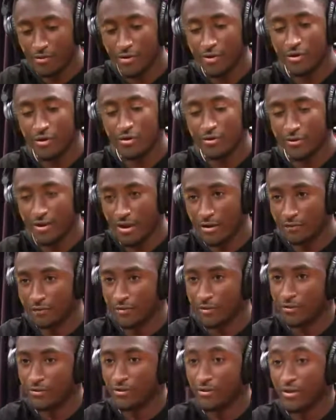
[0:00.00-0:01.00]
They're going
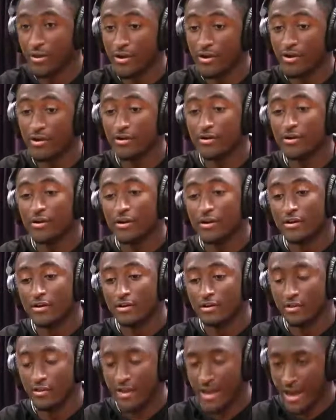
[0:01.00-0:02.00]
downfield, and they're
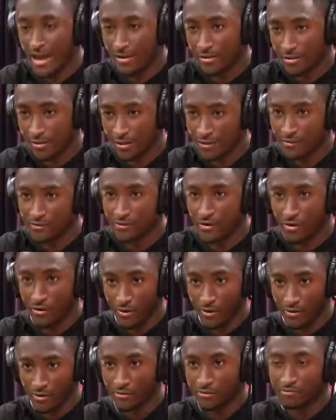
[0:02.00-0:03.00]
the athletes
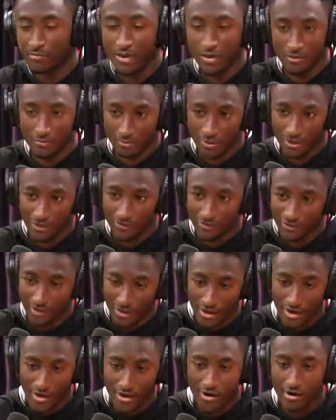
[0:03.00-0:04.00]
going and making plays in
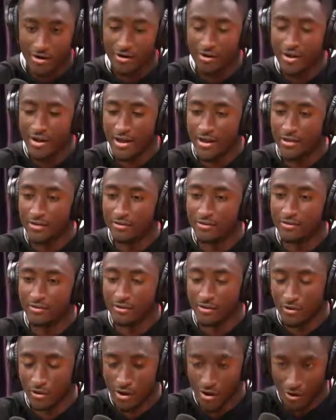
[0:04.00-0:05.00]
the air, and
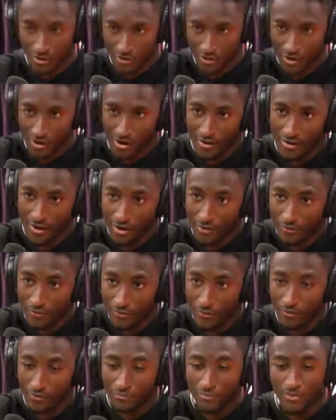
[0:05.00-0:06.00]
they're hard to guard
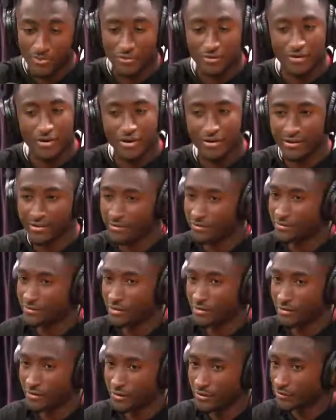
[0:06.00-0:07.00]
downfield, but they're not
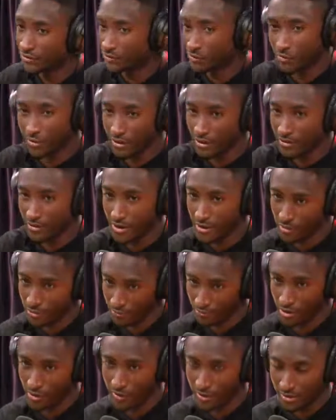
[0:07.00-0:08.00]
necessarily scrolling around
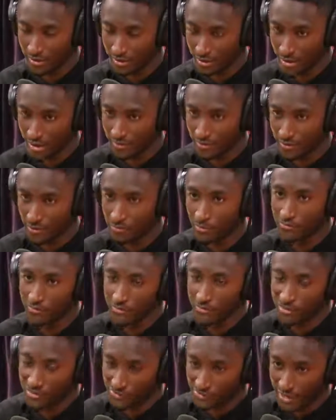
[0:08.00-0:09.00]
throwing a lot. They're
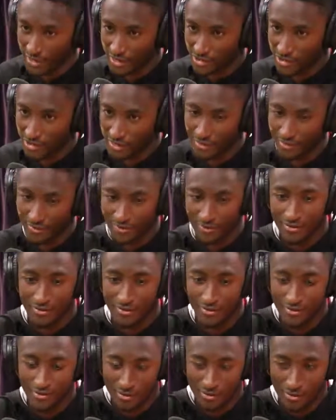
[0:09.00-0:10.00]
mostly just catching,
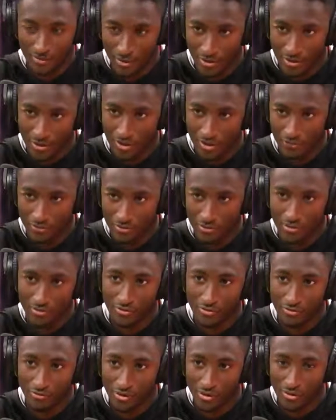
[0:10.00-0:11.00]
dumping it off to
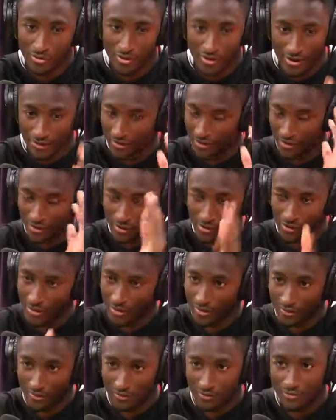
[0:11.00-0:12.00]
another thrower, and then
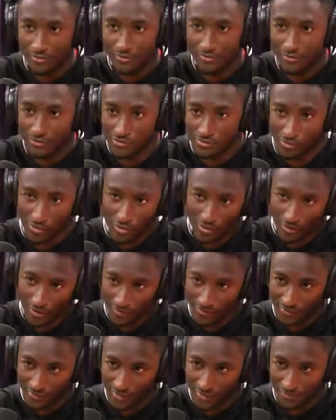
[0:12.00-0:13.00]
going for some more
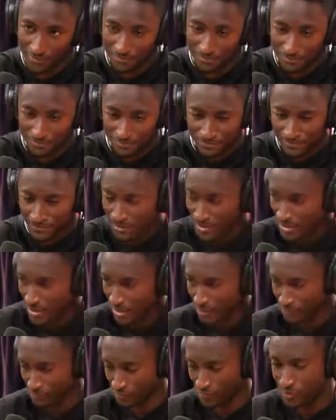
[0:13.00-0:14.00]
yards again.
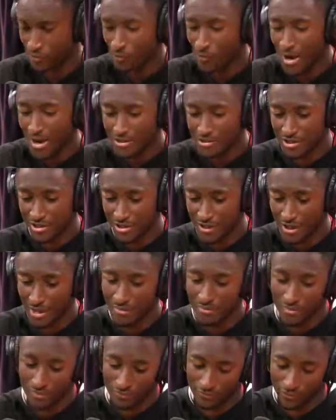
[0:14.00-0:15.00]
So if you watch a
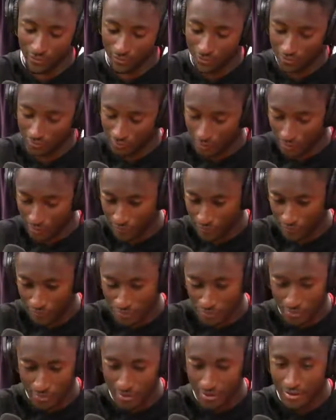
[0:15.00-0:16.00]
game unfold, it's very
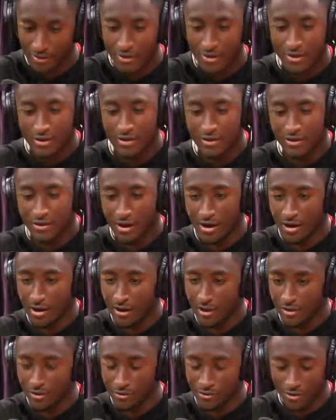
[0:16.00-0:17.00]
fluid.
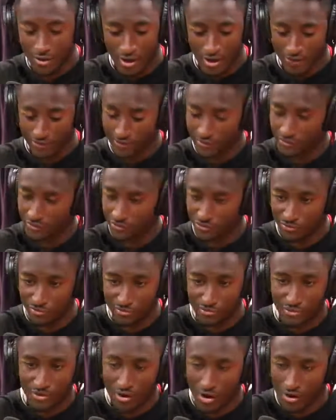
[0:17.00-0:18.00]
You constantly switch
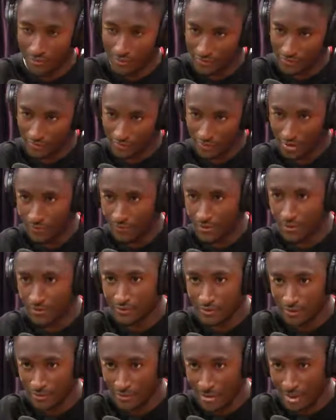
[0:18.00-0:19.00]
between offense and
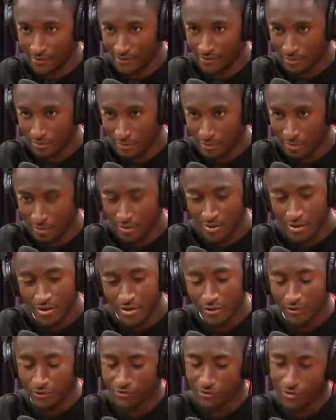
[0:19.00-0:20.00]
defense, like basketball.
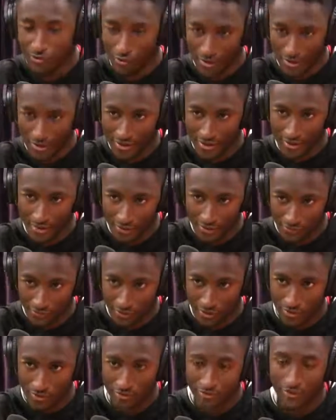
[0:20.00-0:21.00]
You're scoring in an end
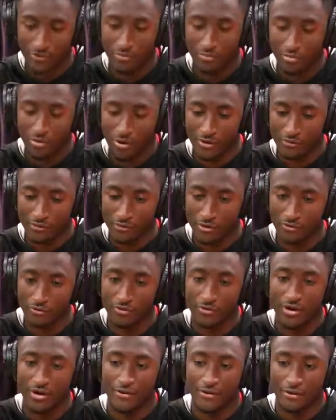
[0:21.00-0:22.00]
zone, and then the point's
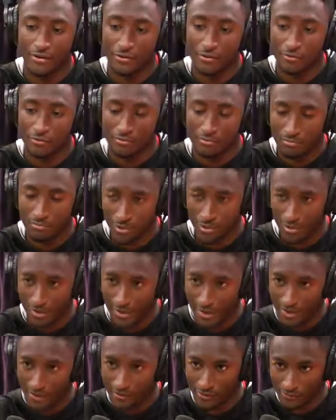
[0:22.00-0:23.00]
over, and then you pull
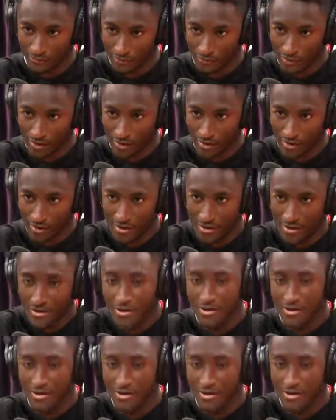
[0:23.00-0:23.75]
again to start.